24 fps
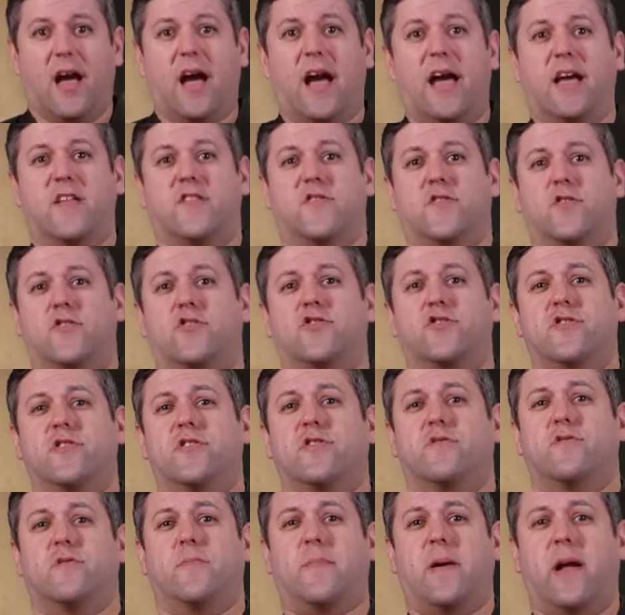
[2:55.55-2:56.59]
I had surgery
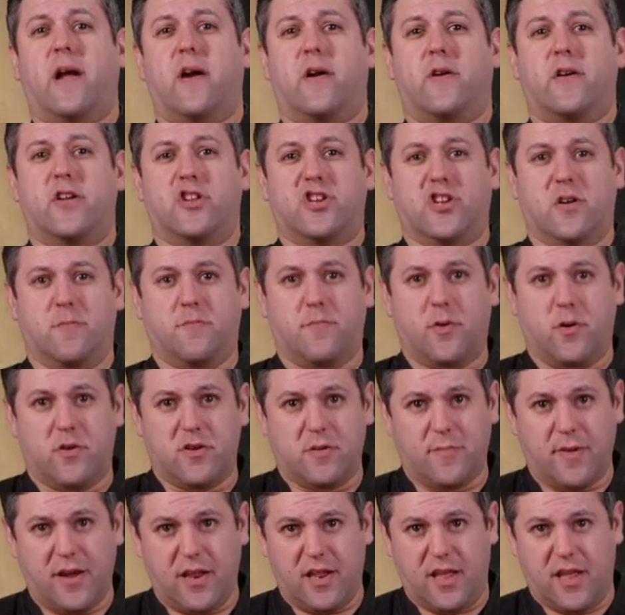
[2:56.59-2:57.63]
to repair a chip
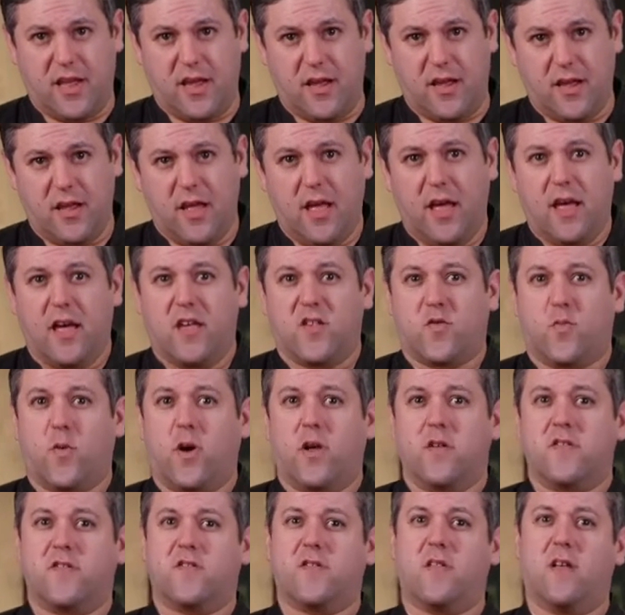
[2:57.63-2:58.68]
bone in my knee, as
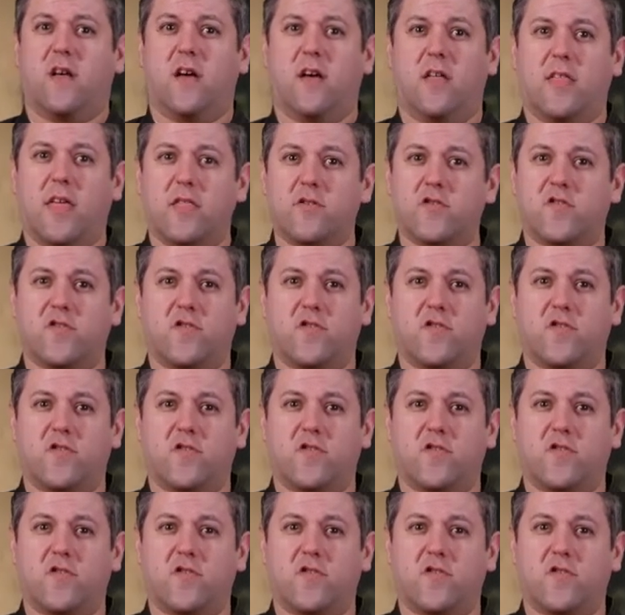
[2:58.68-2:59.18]
well as another